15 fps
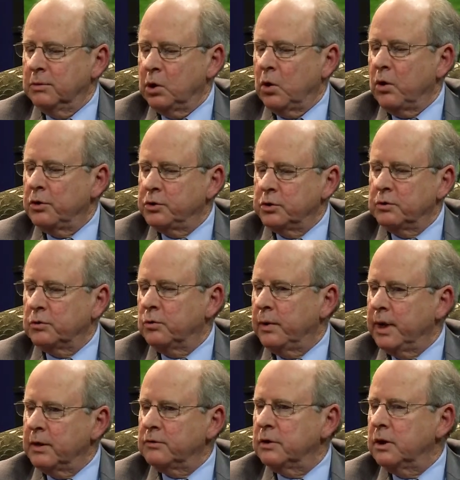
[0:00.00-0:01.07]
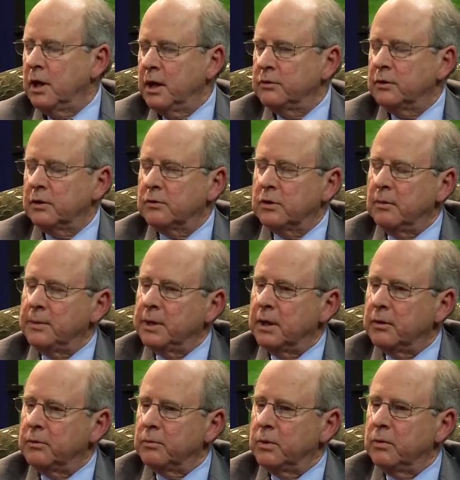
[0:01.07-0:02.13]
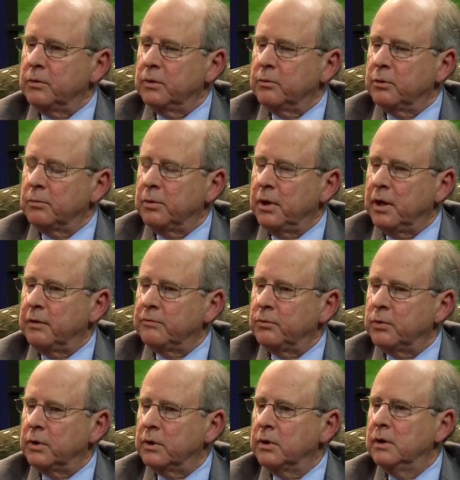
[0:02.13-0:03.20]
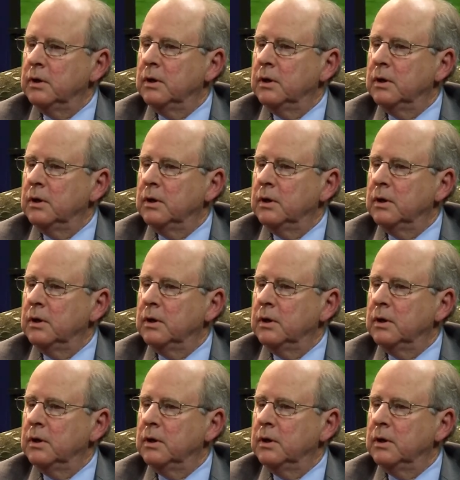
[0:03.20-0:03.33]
larger grants and contracts coming down the road that we're applying for.